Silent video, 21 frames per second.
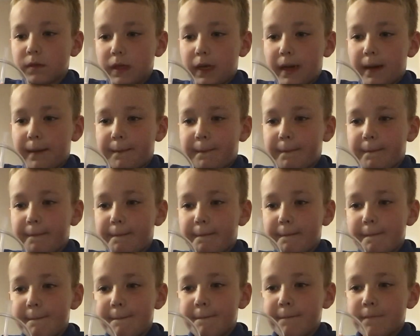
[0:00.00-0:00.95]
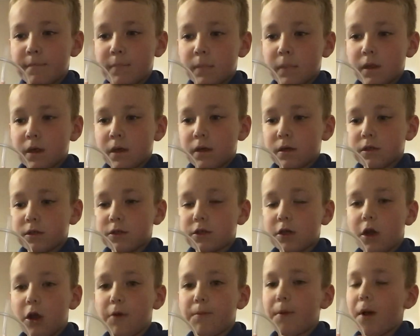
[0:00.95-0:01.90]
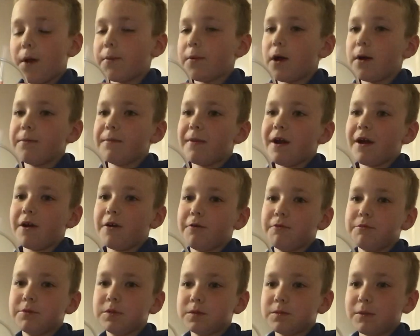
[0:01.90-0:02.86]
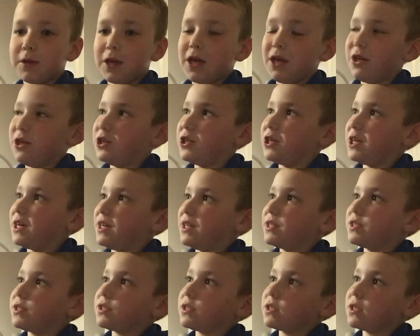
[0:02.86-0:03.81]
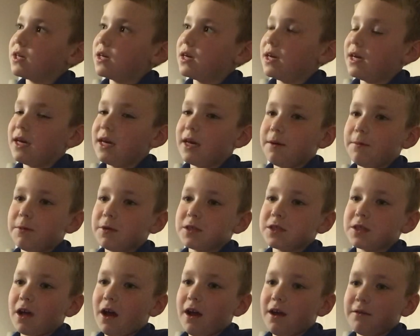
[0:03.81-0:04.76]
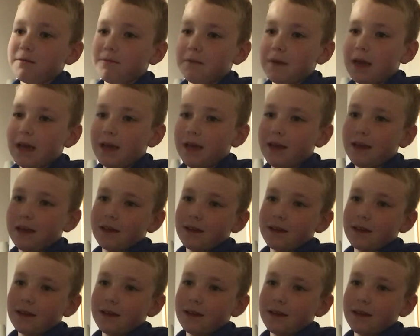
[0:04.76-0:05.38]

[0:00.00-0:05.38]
Yeah. So my mum helps me. She's here beside me.